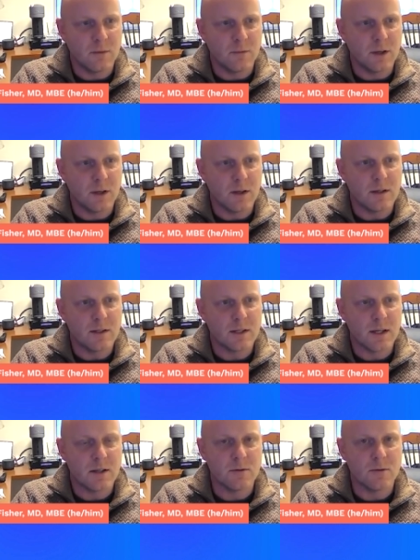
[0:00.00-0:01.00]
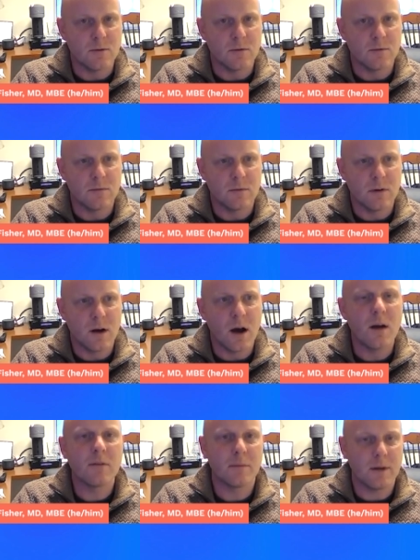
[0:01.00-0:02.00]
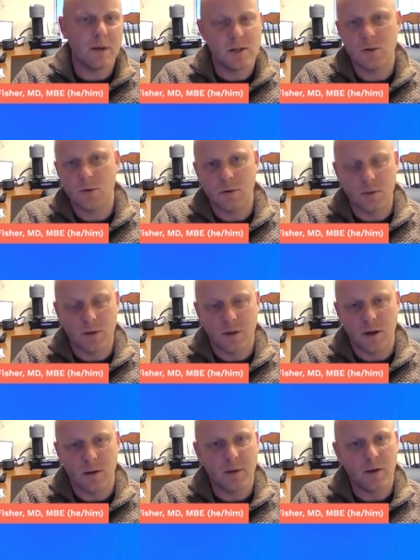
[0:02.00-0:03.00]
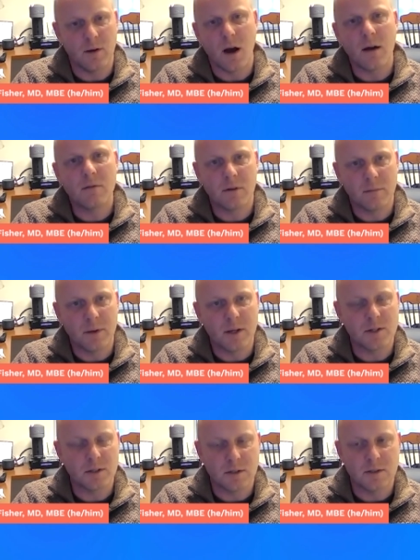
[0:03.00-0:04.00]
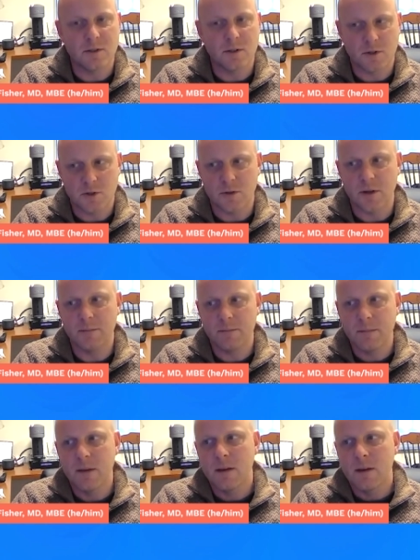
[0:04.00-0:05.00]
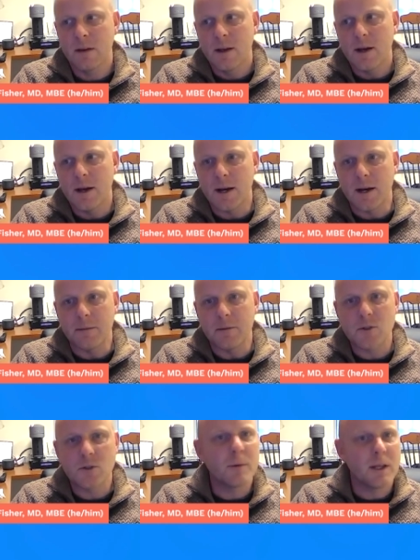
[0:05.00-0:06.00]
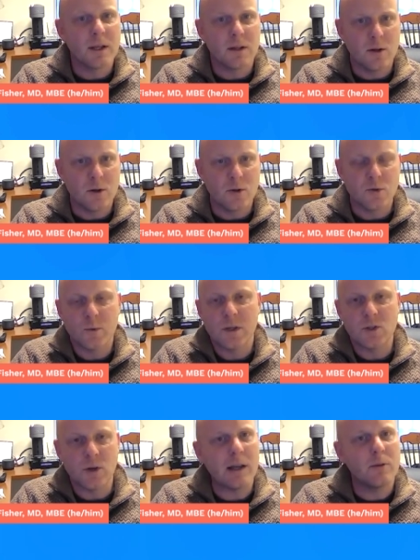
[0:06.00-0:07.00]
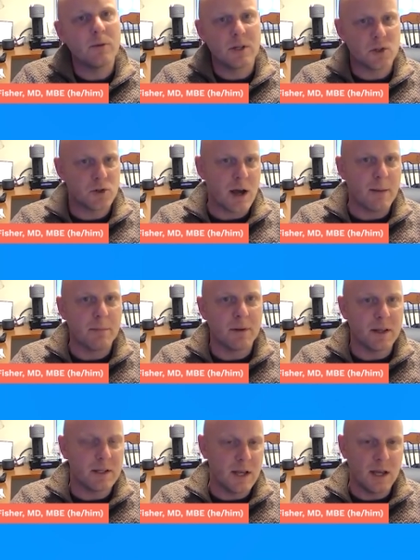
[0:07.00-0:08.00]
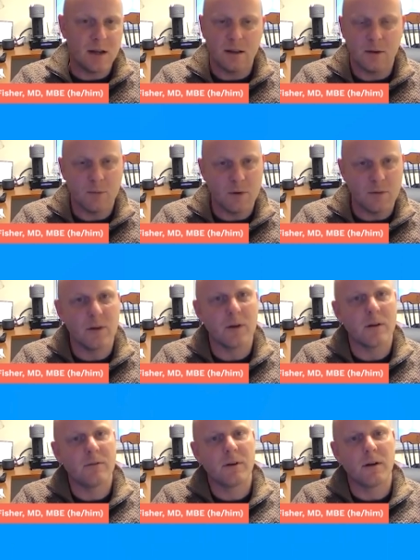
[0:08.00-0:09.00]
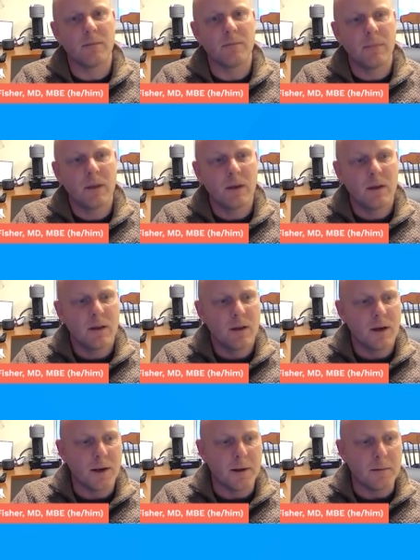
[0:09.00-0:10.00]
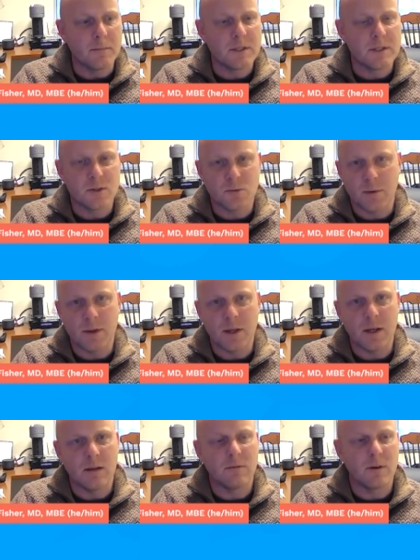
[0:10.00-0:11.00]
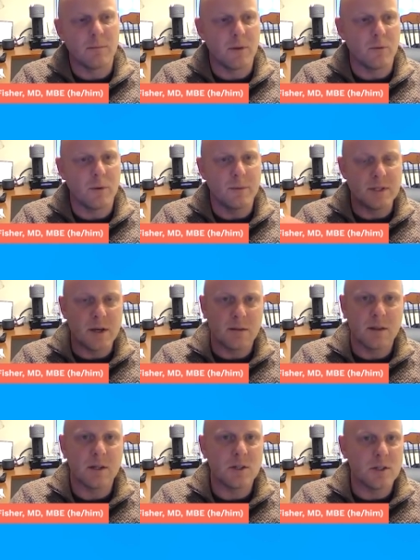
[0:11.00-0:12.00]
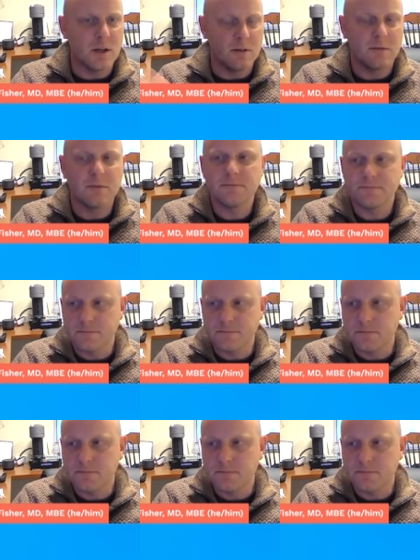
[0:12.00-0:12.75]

when we decide to offer a patient hormone therapy or offer a patient a surgery. Uh, there's so many unknowns. We try to extrapolate data that we've learned from um, cis women and from the Women's Health Initiative,